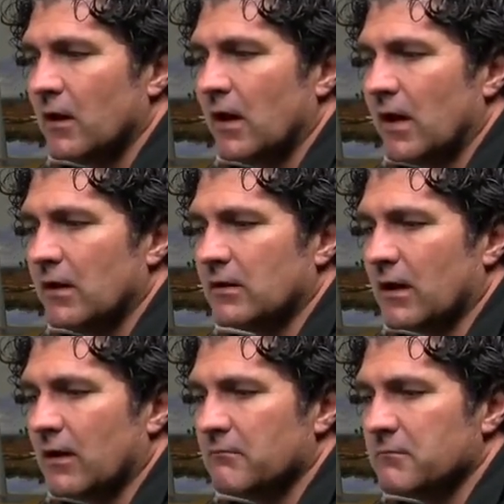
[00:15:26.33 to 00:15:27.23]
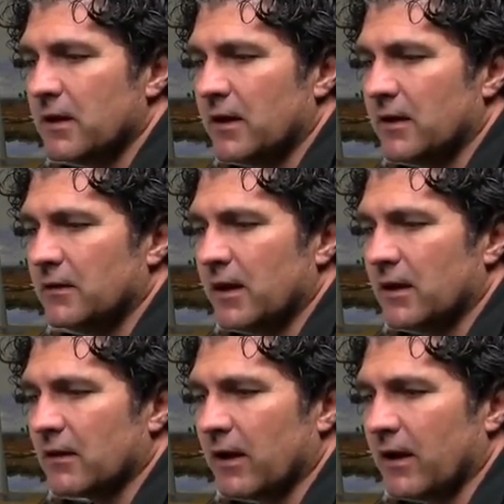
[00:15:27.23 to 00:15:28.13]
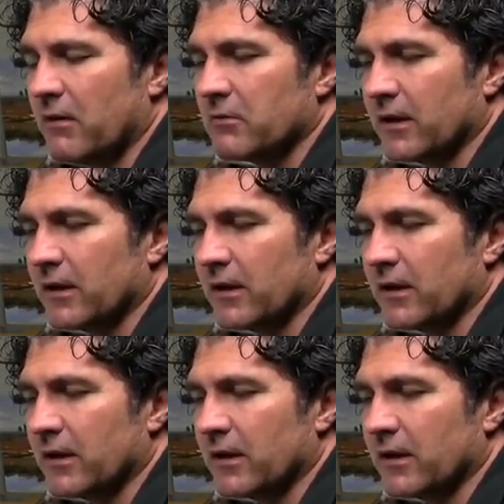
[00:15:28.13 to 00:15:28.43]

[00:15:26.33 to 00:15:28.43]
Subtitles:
And I would